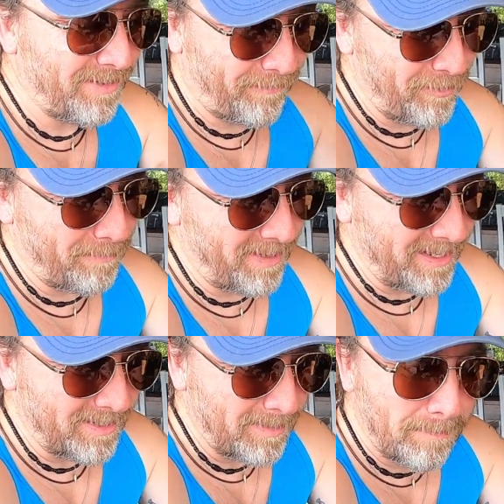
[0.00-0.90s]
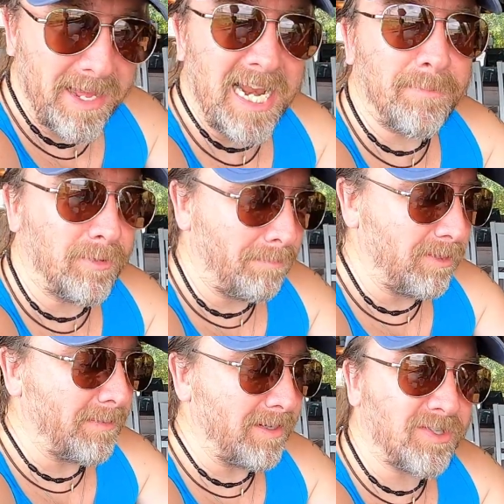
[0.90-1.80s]
the fruit plate. Pineapple,
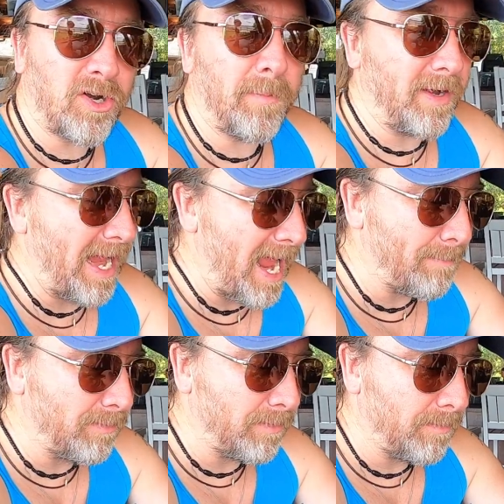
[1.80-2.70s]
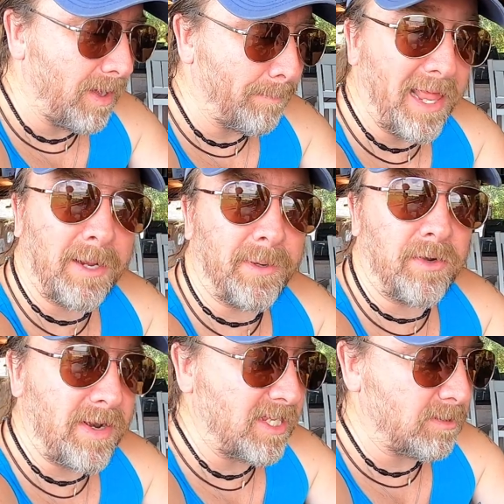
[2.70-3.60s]
blueberry, strawberry, apple, uh,
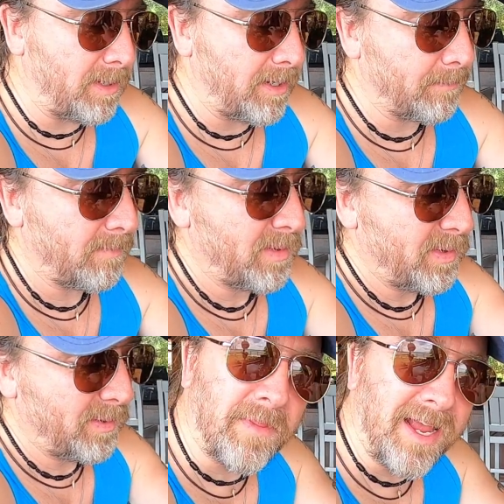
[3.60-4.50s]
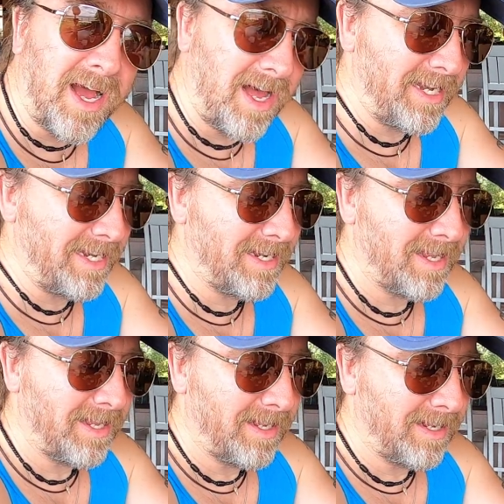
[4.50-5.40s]
blackberry, raspberry, with a honey
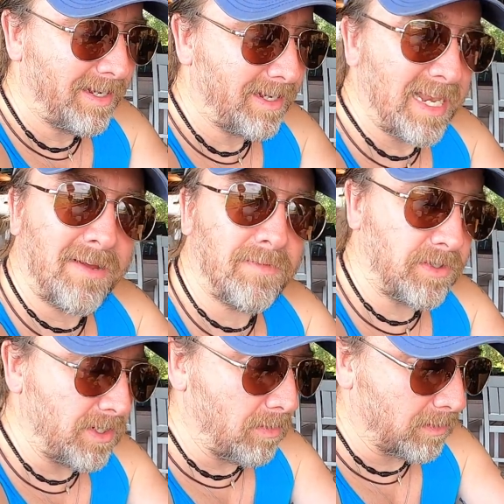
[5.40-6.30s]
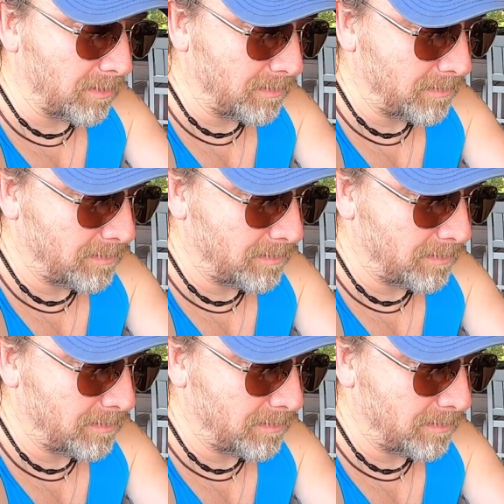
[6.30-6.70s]
lavender yogurt.